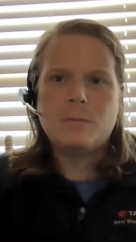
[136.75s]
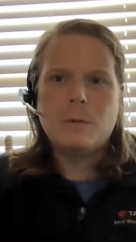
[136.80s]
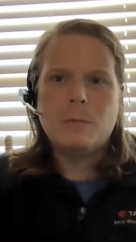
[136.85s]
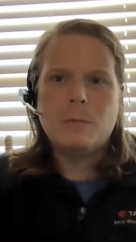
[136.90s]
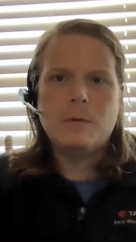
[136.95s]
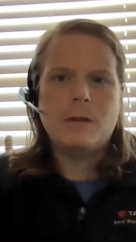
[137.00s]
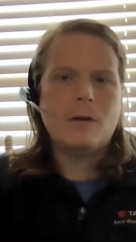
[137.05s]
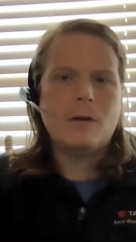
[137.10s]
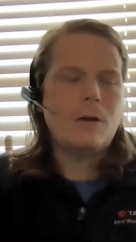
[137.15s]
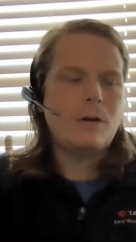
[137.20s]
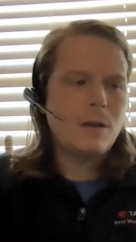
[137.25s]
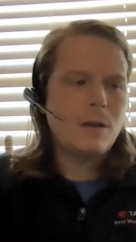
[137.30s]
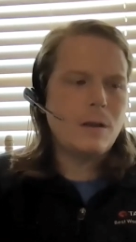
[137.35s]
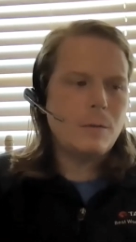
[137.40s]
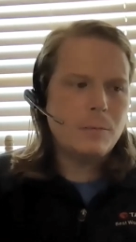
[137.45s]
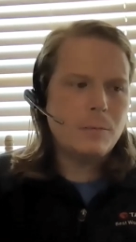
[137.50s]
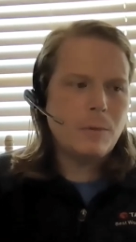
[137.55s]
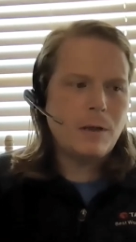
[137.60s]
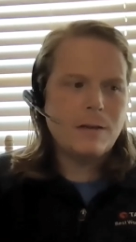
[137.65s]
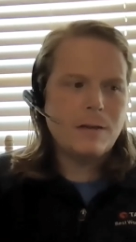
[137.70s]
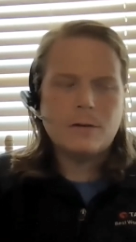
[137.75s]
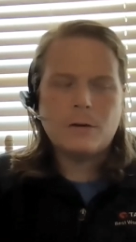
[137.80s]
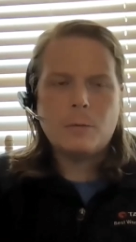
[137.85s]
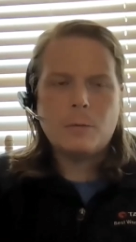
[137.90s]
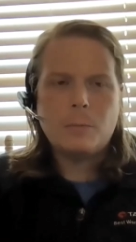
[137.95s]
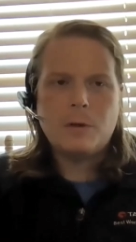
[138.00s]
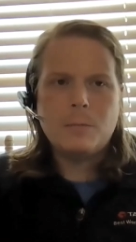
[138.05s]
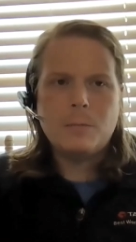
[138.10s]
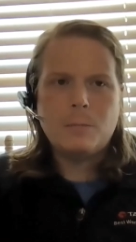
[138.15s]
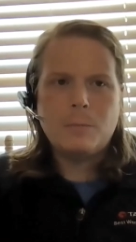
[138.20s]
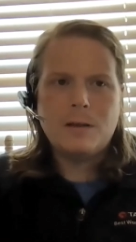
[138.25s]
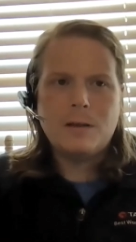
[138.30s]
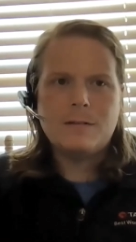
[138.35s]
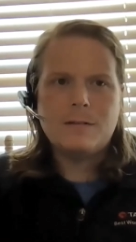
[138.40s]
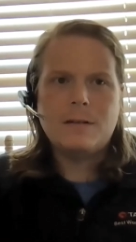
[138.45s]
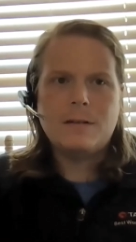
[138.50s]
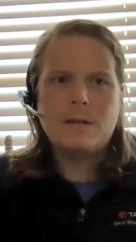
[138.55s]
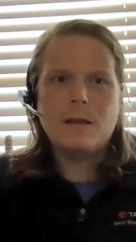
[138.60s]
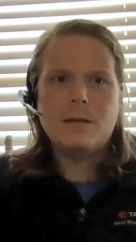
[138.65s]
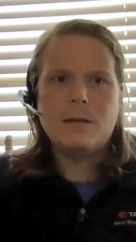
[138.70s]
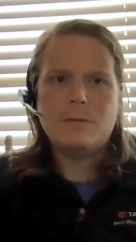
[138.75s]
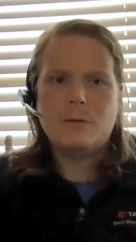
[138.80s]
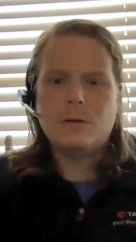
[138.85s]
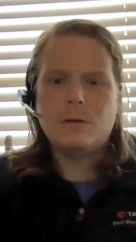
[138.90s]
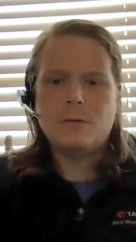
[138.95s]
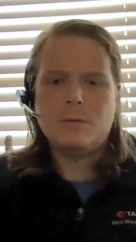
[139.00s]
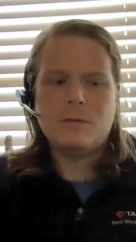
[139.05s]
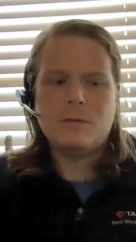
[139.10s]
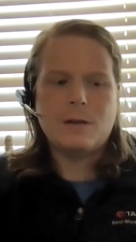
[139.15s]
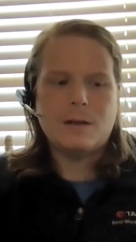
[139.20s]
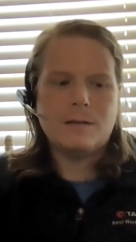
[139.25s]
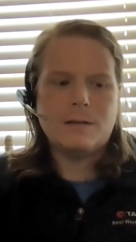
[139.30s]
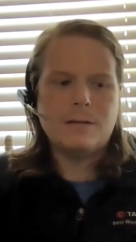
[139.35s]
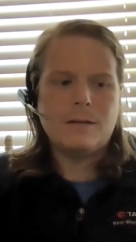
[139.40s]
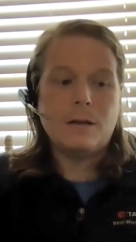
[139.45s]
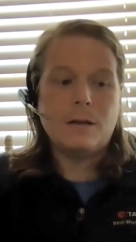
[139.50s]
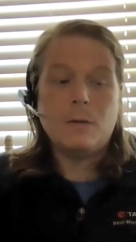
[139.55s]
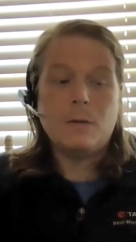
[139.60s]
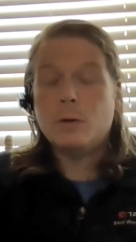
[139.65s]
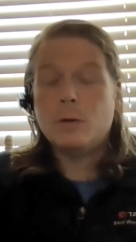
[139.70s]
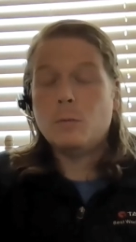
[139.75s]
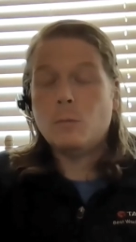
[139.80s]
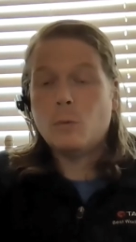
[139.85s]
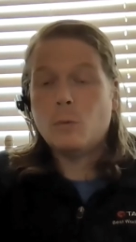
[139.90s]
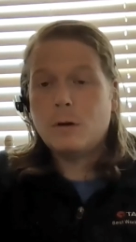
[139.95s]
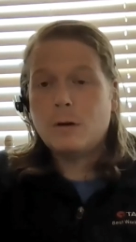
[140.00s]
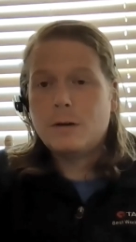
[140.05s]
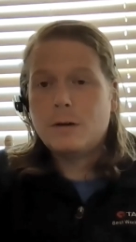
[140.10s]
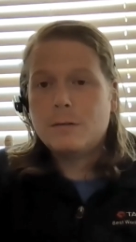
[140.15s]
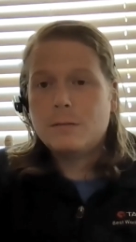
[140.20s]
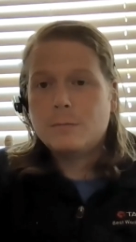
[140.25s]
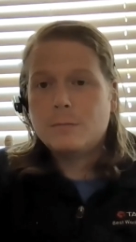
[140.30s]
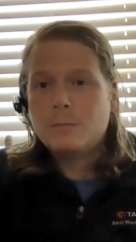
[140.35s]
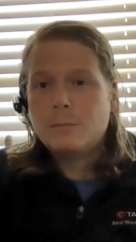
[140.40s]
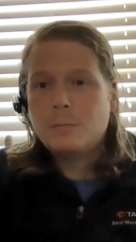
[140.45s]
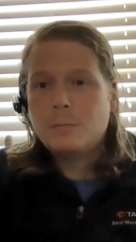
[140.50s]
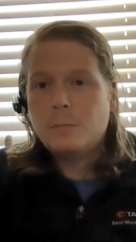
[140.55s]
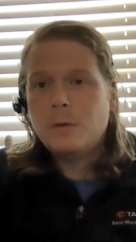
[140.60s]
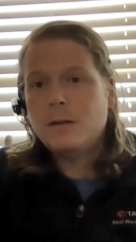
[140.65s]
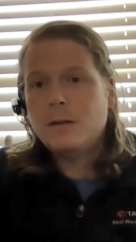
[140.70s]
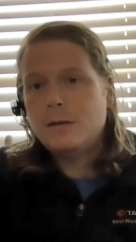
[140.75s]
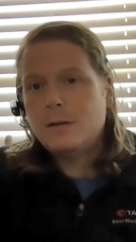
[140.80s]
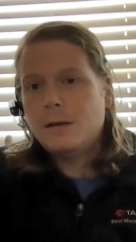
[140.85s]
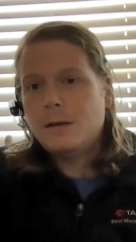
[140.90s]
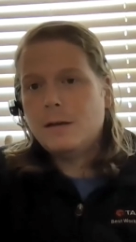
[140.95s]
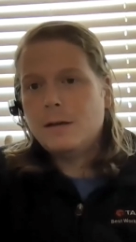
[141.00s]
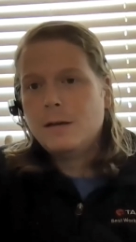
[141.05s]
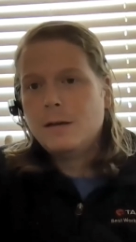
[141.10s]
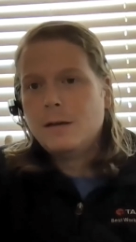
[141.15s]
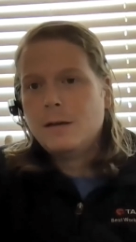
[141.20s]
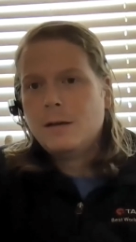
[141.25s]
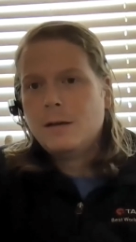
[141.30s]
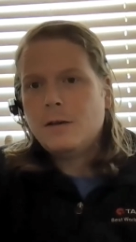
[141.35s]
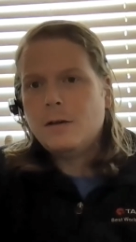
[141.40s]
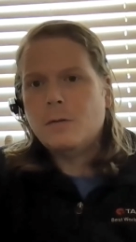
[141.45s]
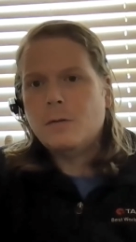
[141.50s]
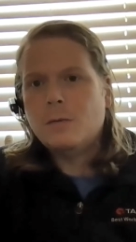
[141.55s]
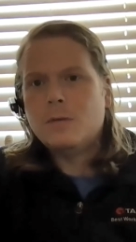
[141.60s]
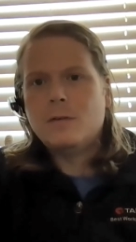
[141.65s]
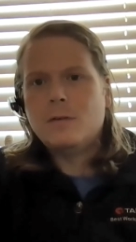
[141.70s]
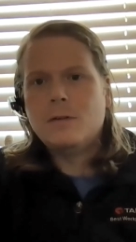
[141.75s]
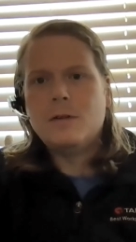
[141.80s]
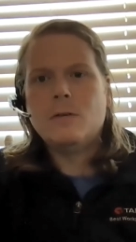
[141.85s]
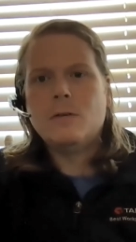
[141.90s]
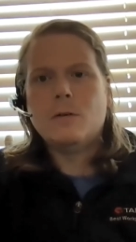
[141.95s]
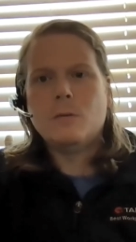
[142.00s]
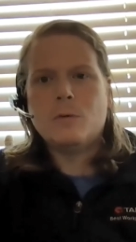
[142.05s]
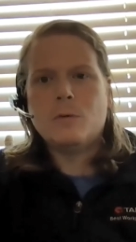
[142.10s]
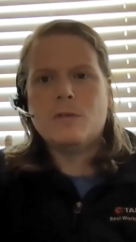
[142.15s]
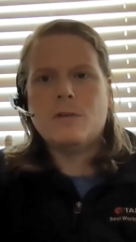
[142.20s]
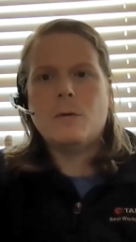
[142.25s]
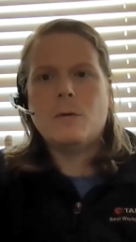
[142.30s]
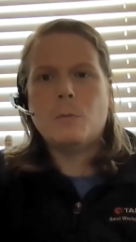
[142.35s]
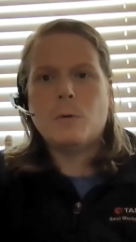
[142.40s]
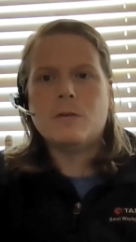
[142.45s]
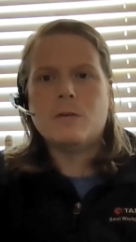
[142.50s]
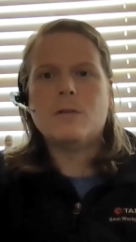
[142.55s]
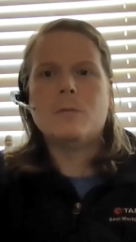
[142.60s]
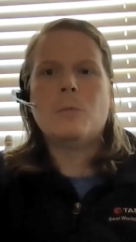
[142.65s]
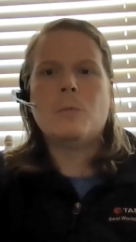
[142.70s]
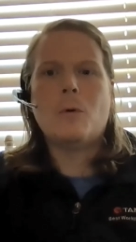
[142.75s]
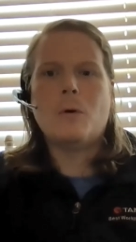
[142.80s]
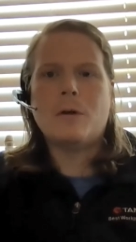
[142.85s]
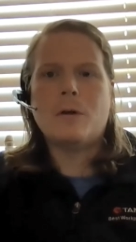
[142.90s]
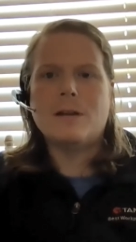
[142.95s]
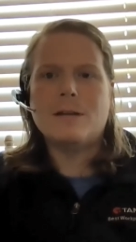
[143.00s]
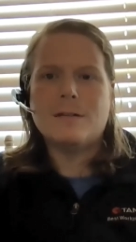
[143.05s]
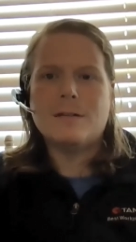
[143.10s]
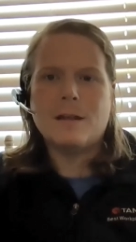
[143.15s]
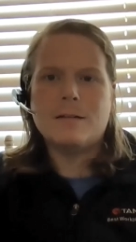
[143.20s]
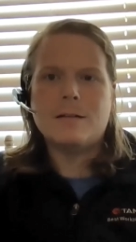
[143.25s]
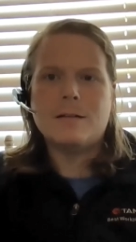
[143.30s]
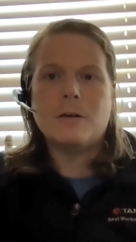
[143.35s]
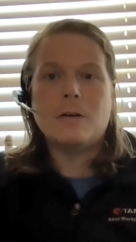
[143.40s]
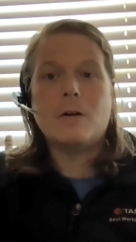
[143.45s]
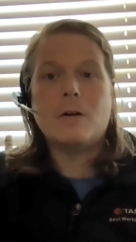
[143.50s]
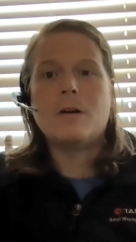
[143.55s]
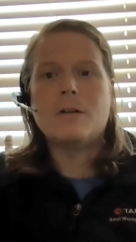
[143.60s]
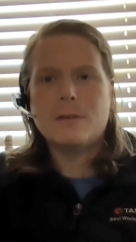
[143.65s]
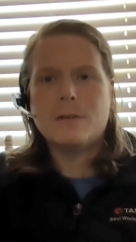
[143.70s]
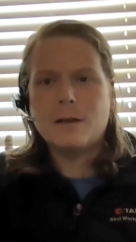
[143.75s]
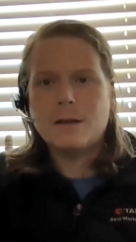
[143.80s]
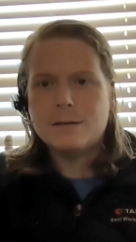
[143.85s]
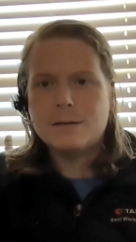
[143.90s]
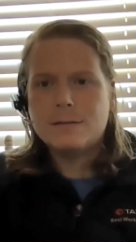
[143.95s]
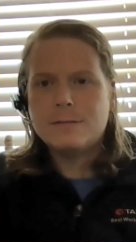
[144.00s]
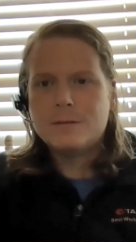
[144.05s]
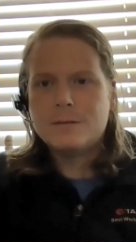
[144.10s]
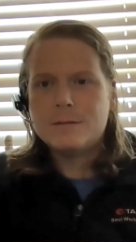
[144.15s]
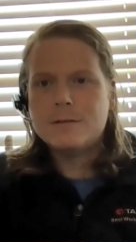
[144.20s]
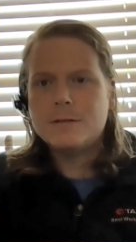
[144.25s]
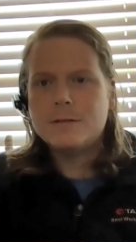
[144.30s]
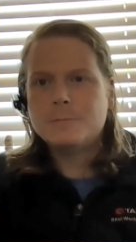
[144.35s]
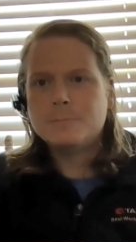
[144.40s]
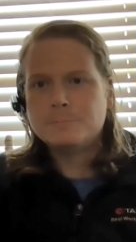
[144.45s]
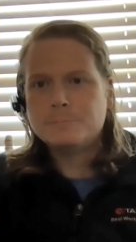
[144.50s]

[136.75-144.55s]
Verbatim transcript: Maybe they are Debian based, RPM based. They, you know, it's not to say they wouldn't work, but uh, you know, these are the ones that we're supporting and testing on our side.